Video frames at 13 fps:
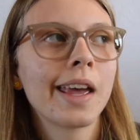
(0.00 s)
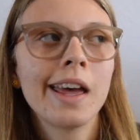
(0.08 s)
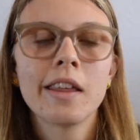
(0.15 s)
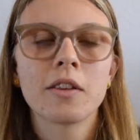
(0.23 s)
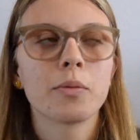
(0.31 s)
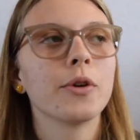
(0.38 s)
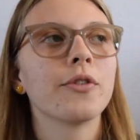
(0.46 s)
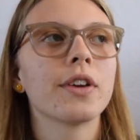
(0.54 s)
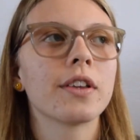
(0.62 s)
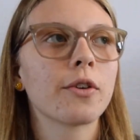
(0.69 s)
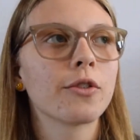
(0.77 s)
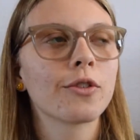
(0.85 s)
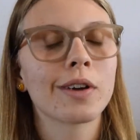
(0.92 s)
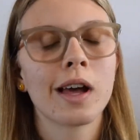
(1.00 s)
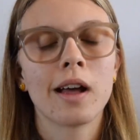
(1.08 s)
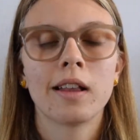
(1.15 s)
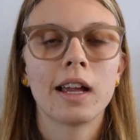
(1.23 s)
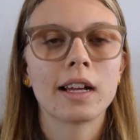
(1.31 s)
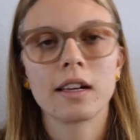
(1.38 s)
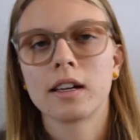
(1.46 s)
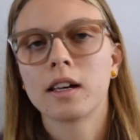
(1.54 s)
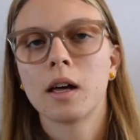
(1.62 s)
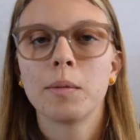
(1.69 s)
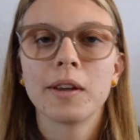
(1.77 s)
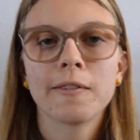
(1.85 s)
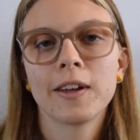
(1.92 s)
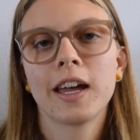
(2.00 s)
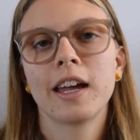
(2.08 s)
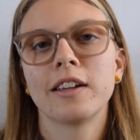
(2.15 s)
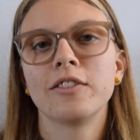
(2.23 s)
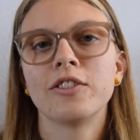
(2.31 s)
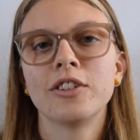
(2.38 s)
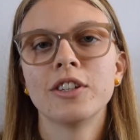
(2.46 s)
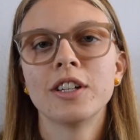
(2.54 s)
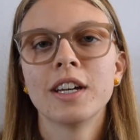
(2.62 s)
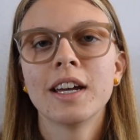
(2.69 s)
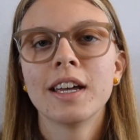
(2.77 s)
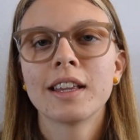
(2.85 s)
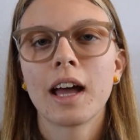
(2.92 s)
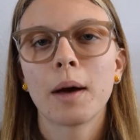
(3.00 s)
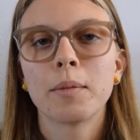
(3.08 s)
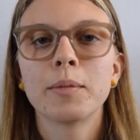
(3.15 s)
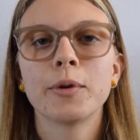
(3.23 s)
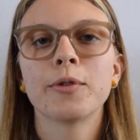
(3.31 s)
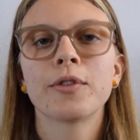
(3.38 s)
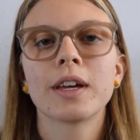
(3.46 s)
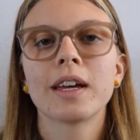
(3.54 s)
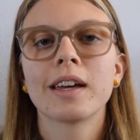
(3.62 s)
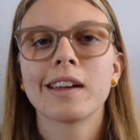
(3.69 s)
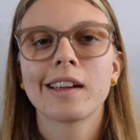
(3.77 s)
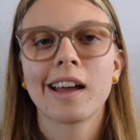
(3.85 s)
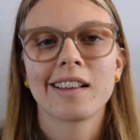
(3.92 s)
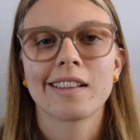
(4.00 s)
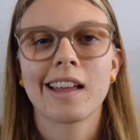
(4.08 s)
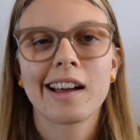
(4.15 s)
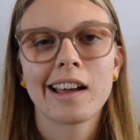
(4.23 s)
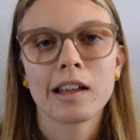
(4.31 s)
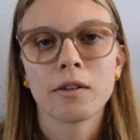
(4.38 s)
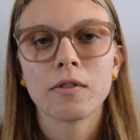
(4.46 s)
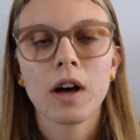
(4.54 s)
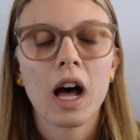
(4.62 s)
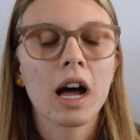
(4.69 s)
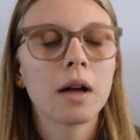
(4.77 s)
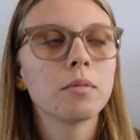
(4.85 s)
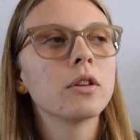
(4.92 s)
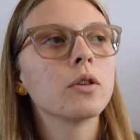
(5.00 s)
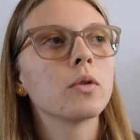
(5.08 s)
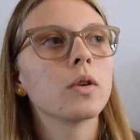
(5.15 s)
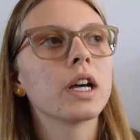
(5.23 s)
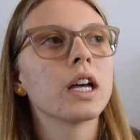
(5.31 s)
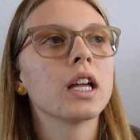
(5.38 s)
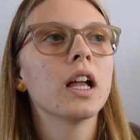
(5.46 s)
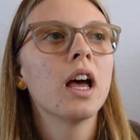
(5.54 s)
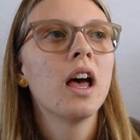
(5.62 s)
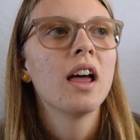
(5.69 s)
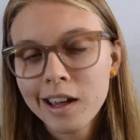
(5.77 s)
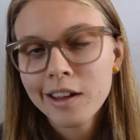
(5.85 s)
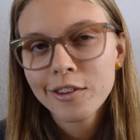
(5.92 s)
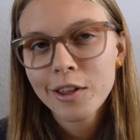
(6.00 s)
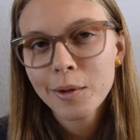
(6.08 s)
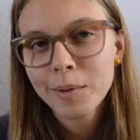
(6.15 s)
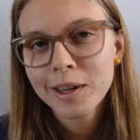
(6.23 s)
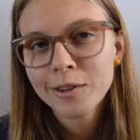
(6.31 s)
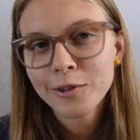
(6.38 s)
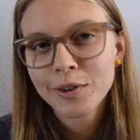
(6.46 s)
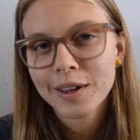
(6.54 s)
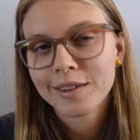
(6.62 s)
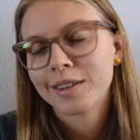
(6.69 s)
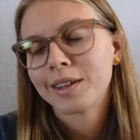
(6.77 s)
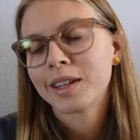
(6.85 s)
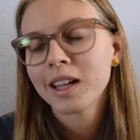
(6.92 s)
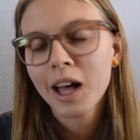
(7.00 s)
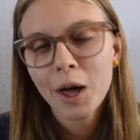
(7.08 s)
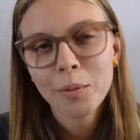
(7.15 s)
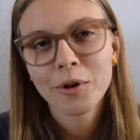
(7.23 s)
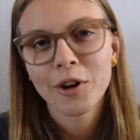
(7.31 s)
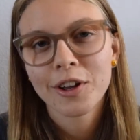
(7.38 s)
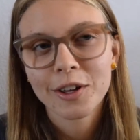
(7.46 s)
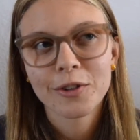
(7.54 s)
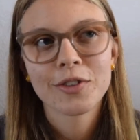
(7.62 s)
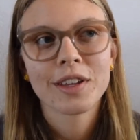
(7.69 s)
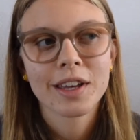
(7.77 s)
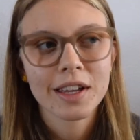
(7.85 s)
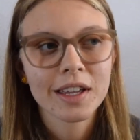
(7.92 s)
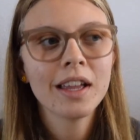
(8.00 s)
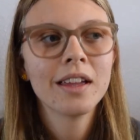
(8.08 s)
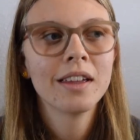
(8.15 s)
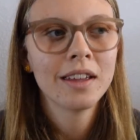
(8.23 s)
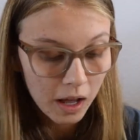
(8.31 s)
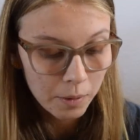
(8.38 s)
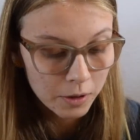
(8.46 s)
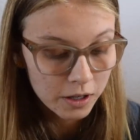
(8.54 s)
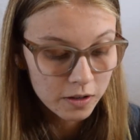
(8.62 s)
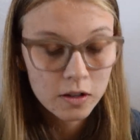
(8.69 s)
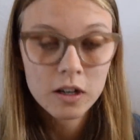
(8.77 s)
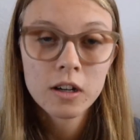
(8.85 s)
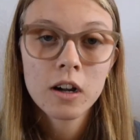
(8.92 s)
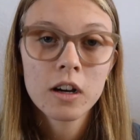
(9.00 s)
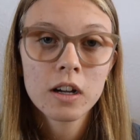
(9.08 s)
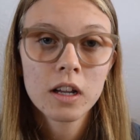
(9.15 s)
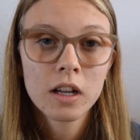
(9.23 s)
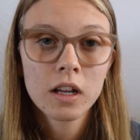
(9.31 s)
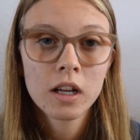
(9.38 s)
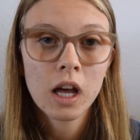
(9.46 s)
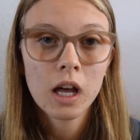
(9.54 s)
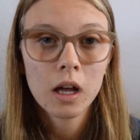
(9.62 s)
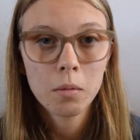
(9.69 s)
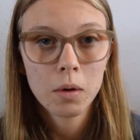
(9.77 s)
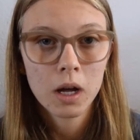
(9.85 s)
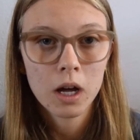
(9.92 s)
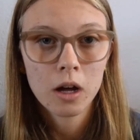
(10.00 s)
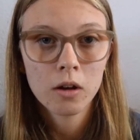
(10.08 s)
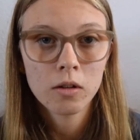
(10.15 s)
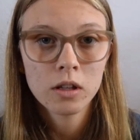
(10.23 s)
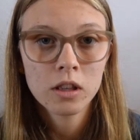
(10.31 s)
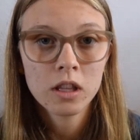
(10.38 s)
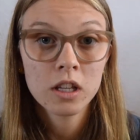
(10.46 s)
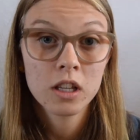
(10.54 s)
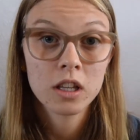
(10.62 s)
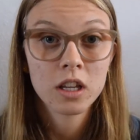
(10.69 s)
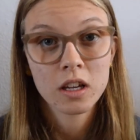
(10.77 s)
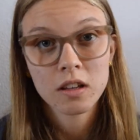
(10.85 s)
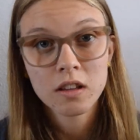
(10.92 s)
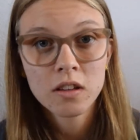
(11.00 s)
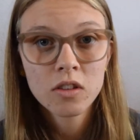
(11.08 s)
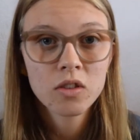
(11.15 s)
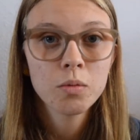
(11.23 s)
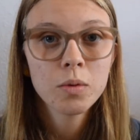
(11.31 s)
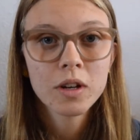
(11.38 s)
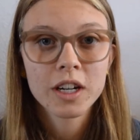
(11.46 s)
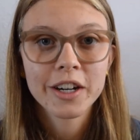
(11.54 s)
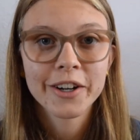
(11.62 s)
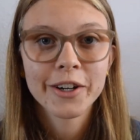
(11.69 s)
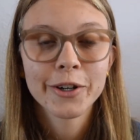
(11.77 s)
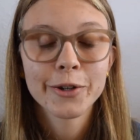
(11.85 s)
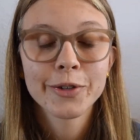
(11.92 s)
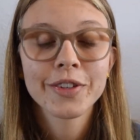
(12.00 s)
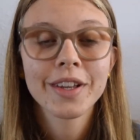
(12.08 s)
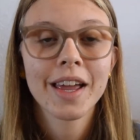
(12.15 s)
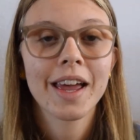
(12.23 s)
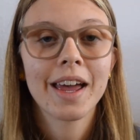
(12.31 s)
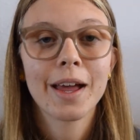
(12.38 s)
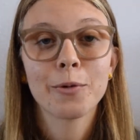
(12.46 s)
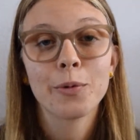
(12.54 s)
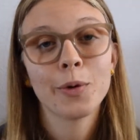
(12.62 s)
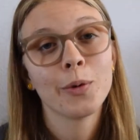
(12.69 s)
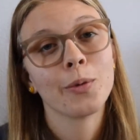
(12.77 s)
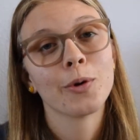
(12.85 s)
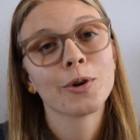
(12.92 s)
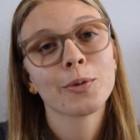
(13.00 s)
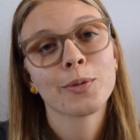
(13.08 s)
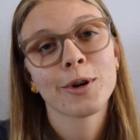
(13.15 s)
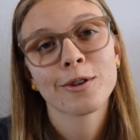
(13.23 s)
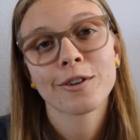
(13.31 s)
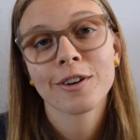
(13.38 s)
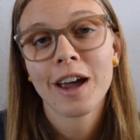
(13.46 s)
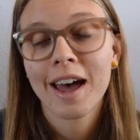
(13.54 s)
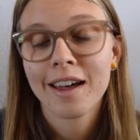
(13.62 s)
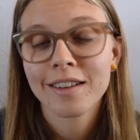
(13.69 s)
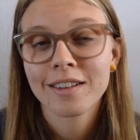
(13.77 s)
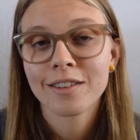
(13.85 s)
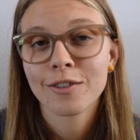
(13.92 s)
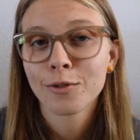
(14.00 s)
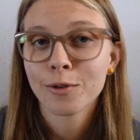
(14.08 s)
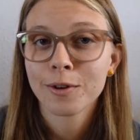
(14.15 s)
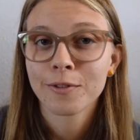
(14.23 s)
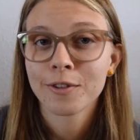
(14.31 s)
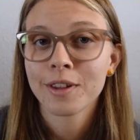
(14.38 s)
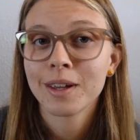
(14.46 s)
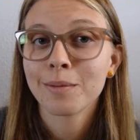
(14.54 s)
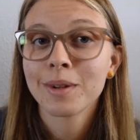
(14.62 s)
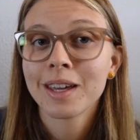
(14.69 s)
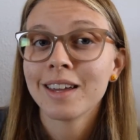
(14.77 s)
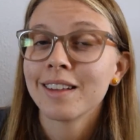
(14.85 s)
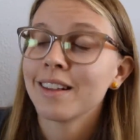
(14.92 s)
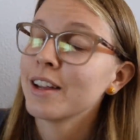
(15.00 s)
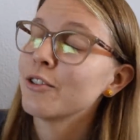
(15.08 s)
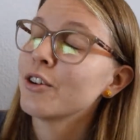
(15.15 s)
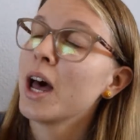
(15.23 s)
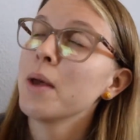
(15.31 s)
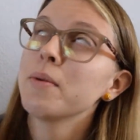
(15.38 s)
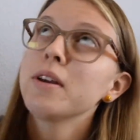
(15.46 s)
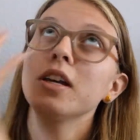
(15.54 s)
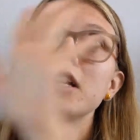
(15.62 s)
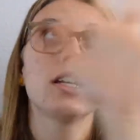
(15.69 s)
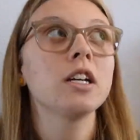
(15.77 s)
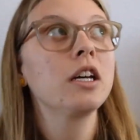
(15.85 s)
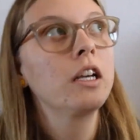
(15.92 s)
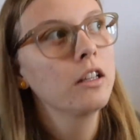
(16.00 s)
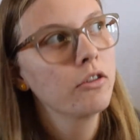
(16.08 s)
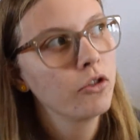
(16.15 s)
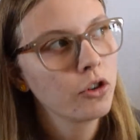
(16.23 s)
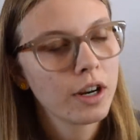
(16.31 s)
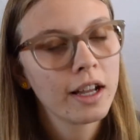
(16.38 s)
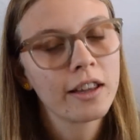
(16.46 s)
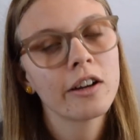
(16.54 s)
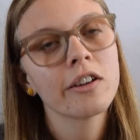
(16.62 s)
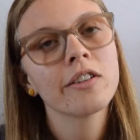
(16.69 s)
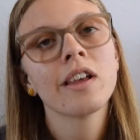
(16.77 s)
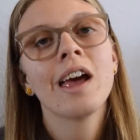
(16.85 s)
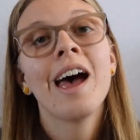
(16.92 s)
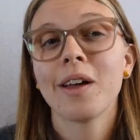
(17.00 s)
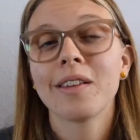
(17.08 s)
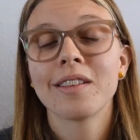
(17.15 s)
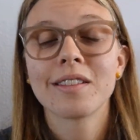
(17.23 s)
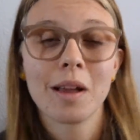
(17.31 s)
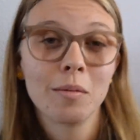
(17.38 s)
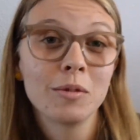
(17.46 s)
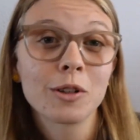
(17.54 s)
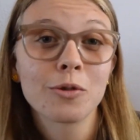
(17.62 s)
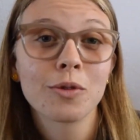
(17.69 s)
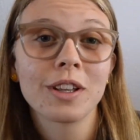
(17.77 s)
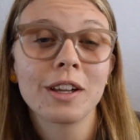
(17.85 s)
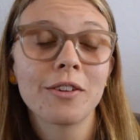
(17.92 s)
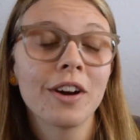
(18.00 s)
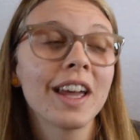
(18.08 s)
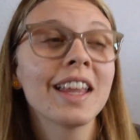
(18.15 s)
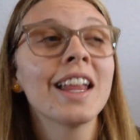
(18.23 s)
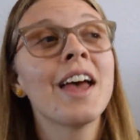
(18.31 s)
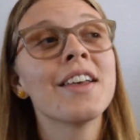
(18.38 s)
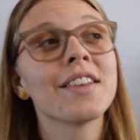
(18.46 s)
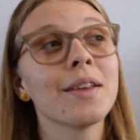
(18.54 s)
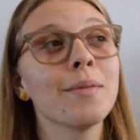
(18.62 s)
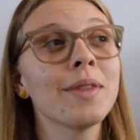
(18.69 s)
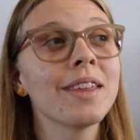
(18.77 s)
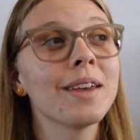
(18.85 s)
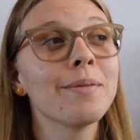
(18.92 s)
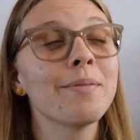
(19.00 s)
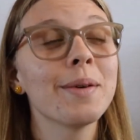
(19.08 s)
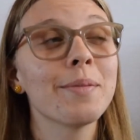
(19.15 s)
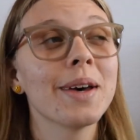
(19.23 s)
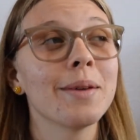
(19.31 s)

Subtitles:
This movie is also kind of like a coming of age type of movie, has that kind of vibe to it. So that'll be interesting. I'll probably go see it. I'm going to start talking about the DC superheroes and what Warner Brothers has in store for them, because they dropped a ton of trailers. Some looked really great. Some of them, in my